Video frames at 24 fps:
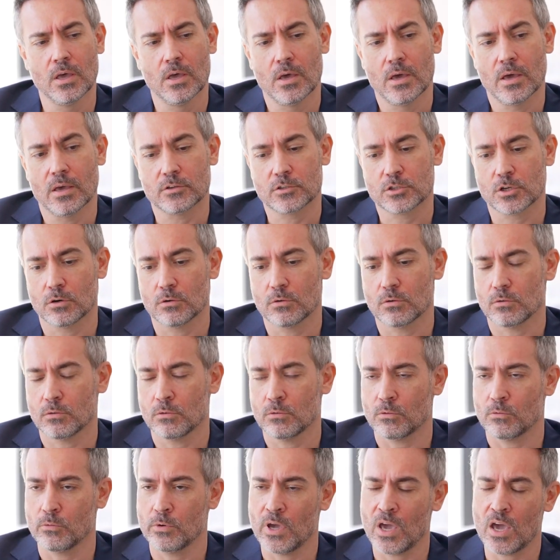So
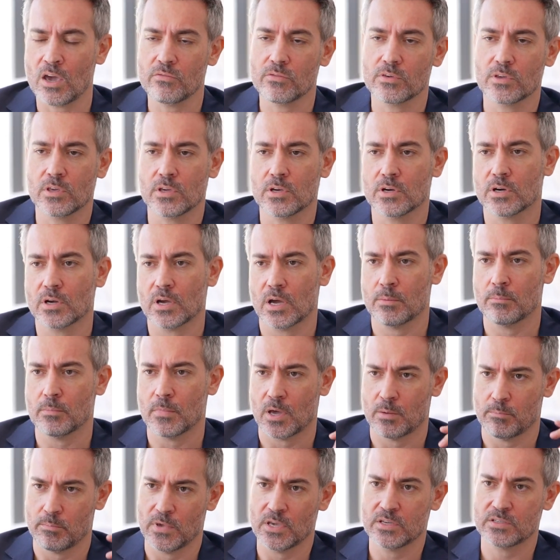we have here a
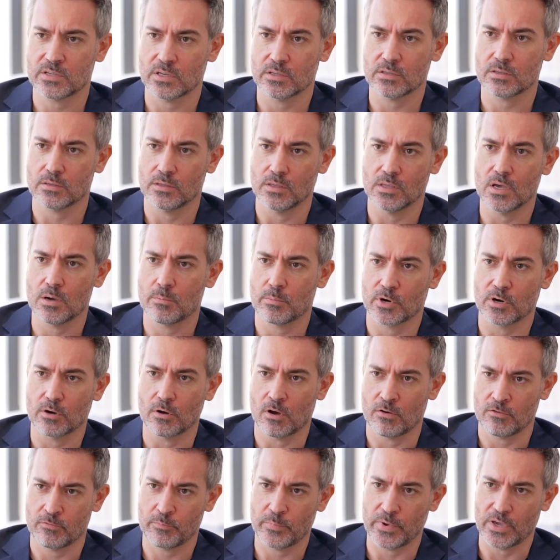mixed number
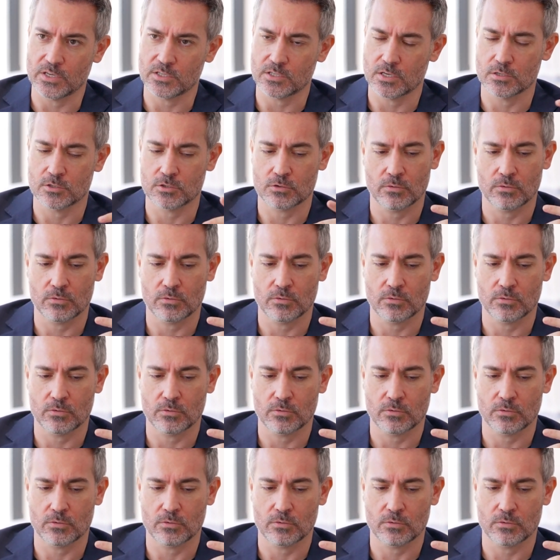of patients.